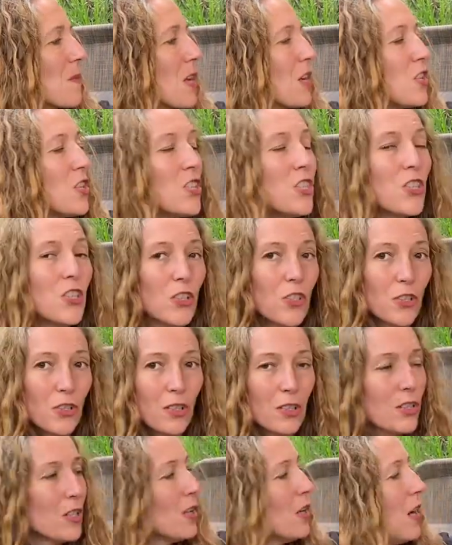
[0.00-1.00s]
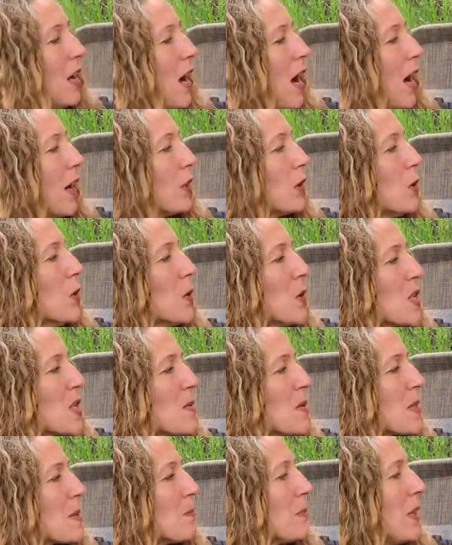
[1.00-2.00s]
Soon, a course
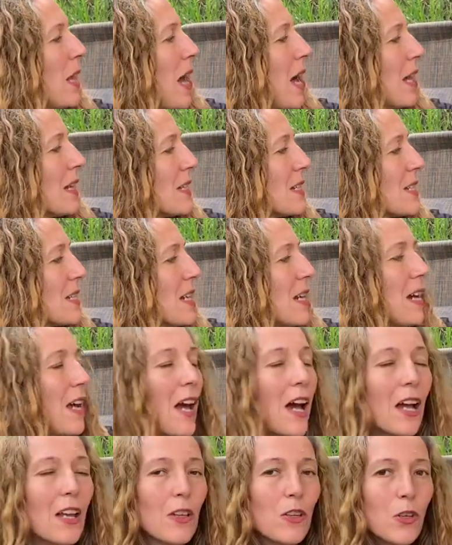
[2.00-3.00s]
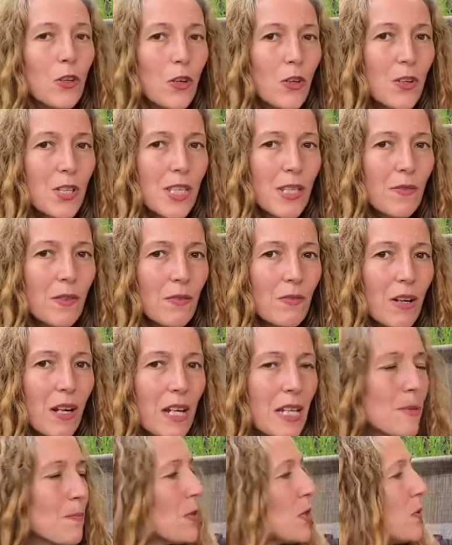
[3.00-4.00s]
was planned and news of a
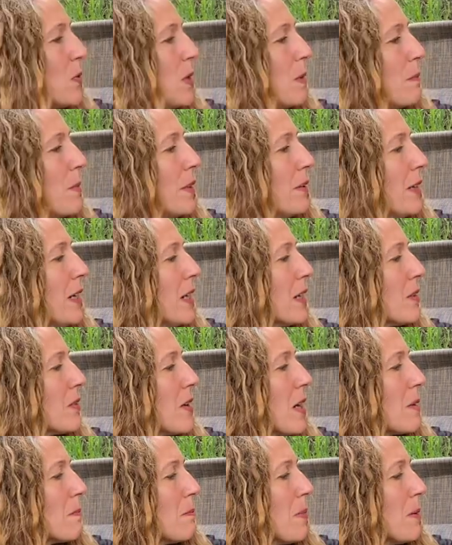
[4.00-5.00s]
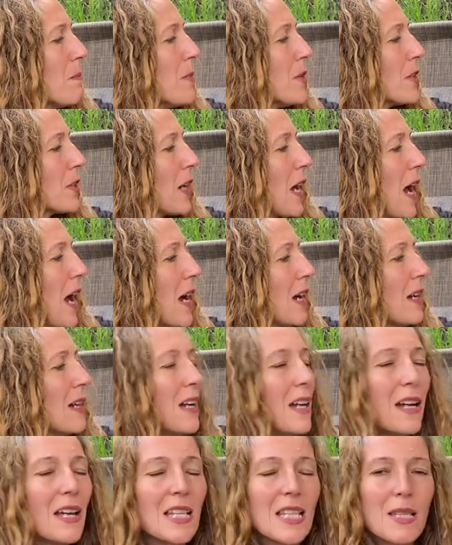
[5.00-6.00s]
race between Millie and Grandpa Meerkat
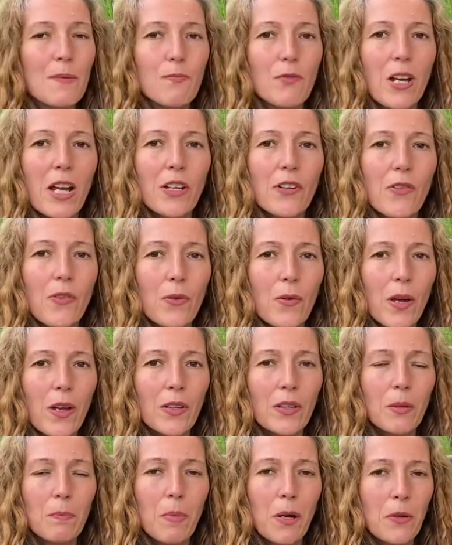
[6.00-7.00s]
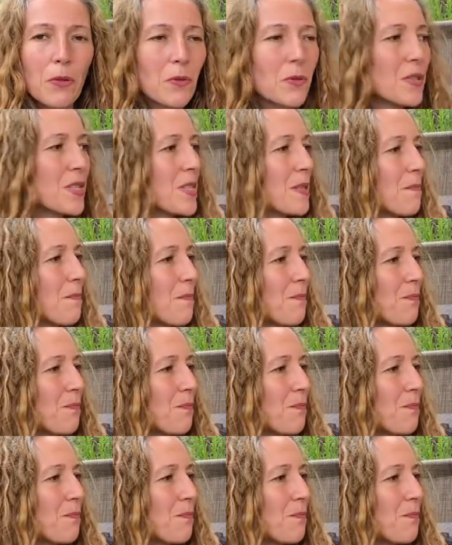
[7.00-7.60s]
spread throughout the burrows.